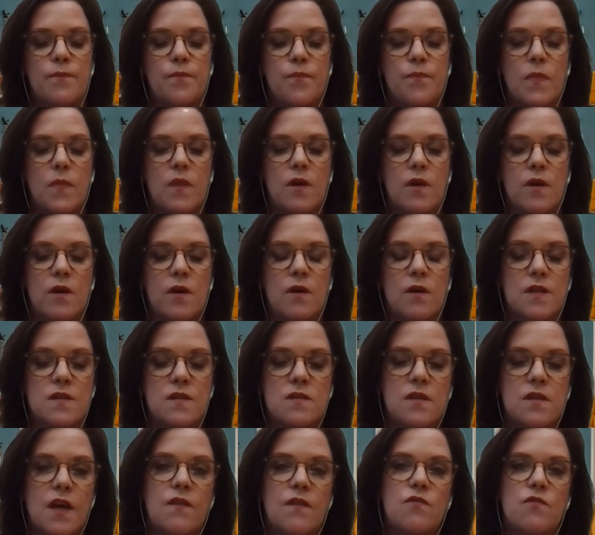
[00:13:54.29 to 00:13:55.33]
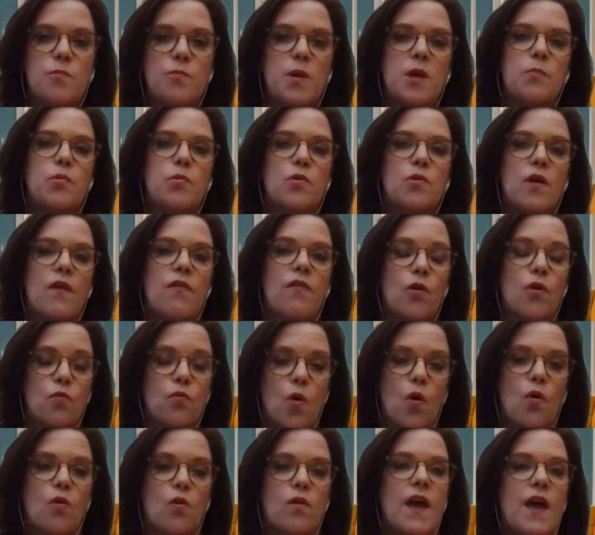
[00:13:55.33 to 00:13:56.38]
the enslaved people and their
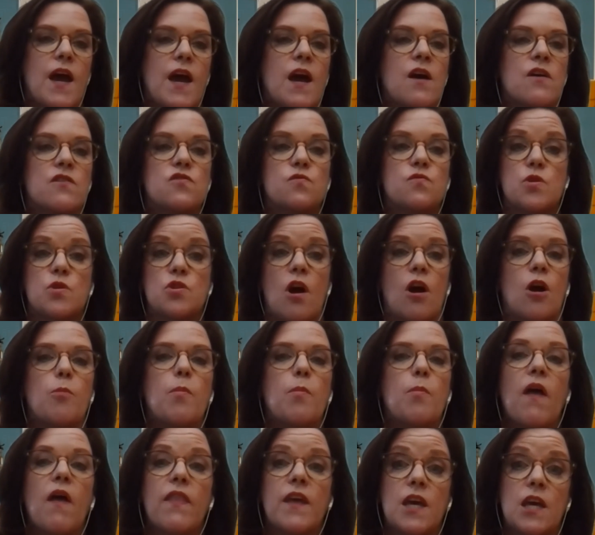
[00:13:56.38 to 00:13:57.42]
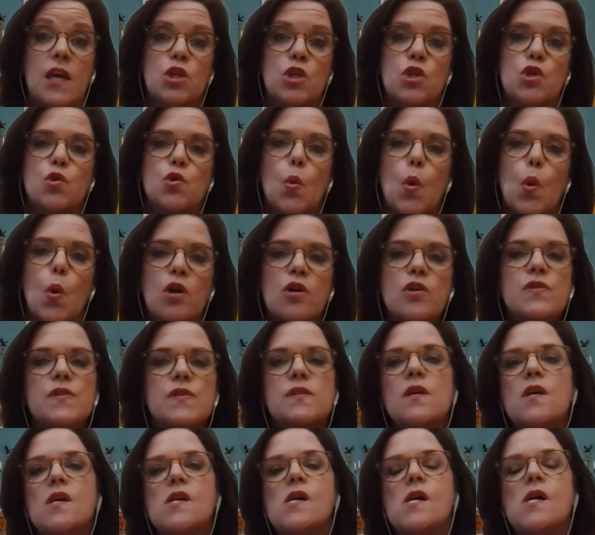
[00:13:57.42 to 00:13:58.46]
role in the house. We talk about the hidden doors.
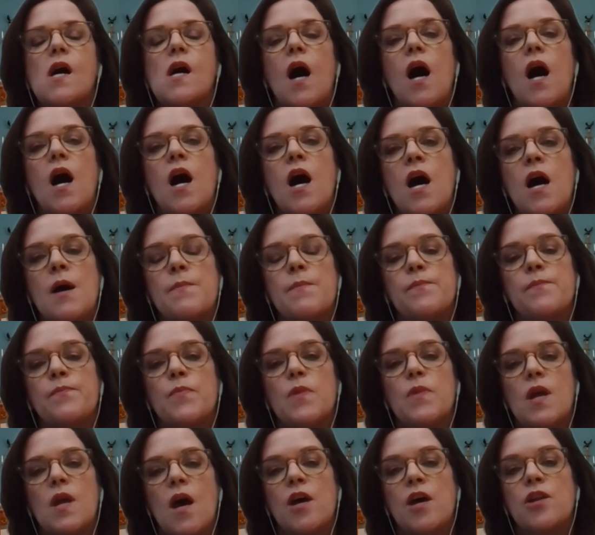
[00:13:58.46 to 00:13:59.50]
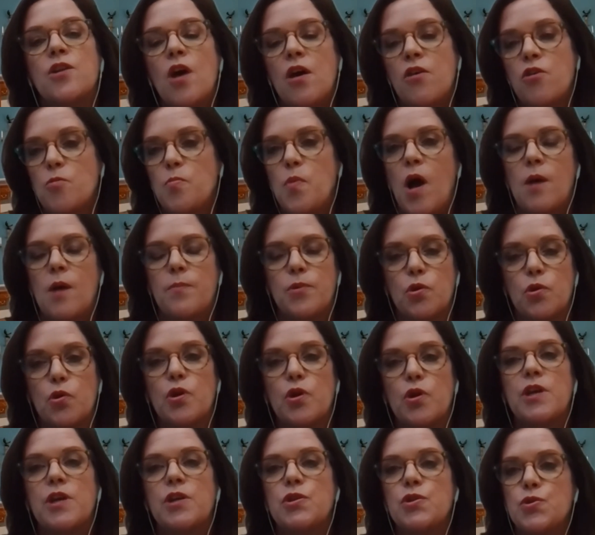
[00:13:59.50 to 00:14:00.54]
Another popular
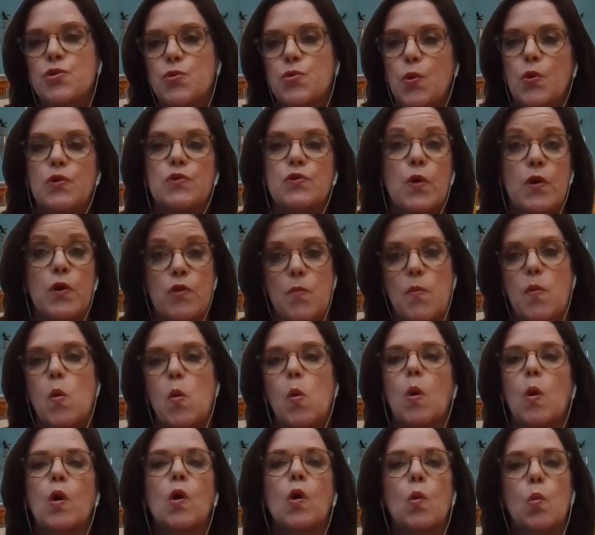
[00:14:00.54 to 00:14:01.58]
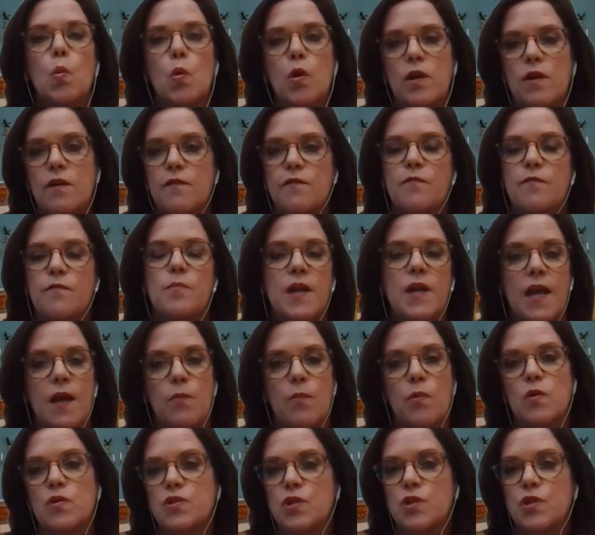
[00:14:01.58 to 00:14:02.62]
hidden door is where the porter would have been able to